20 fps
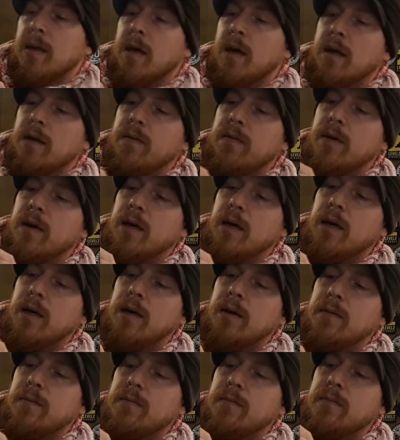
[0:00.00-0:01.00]
kind of a
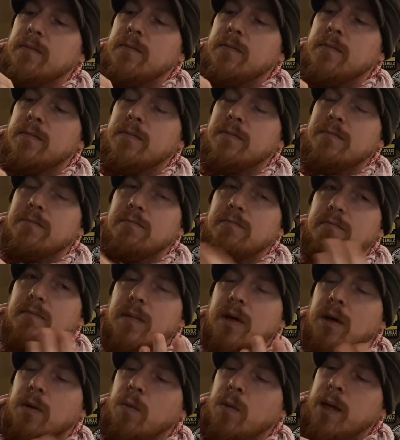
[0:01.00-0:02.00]

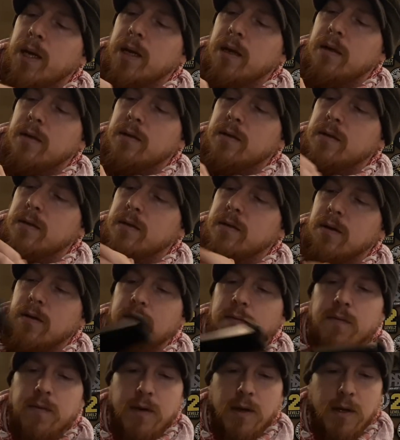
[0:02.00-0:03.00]
weird sort of,
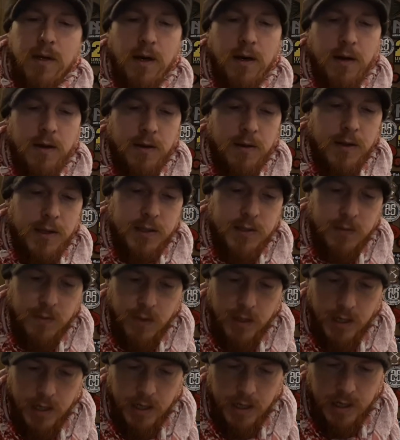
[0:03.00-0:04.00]
on this
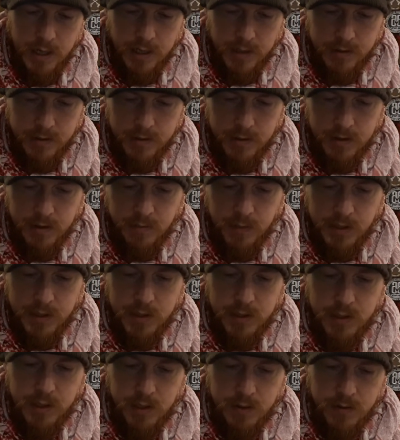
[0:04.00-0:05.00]
one it has the
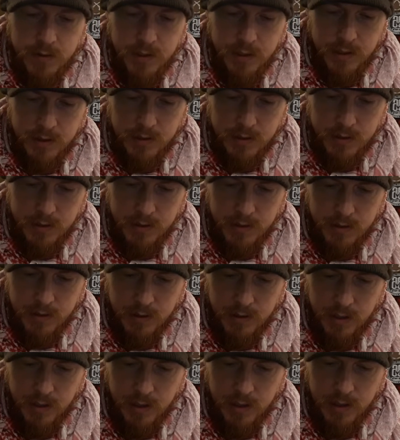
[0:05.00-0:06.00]
Massachusetts
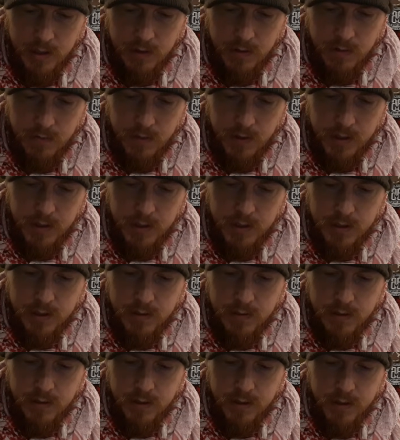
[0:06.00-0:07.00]

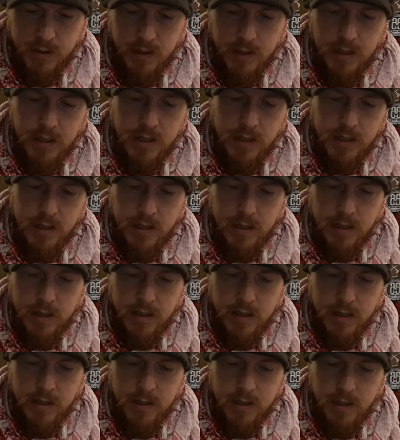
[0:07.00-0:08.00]
register
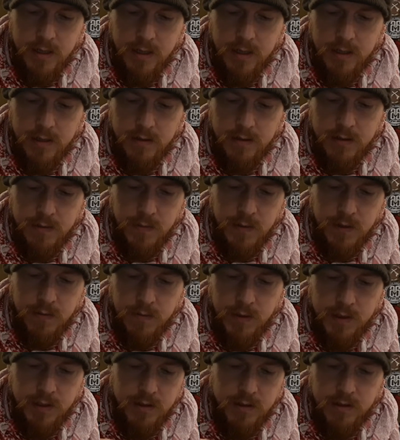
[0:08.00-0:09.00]
and Smith &
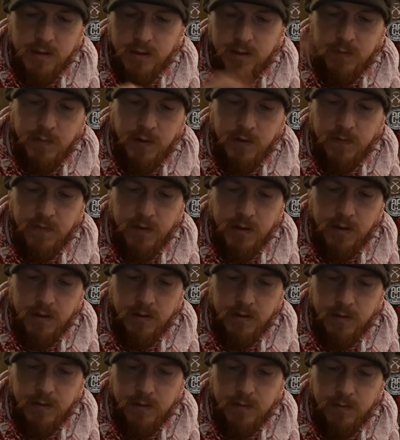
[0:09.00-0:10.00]
Wesson
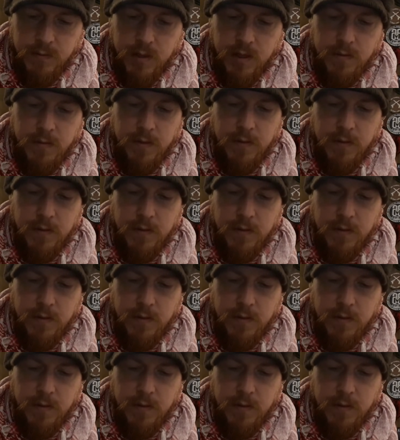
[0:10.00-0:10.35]
Springfield blah blah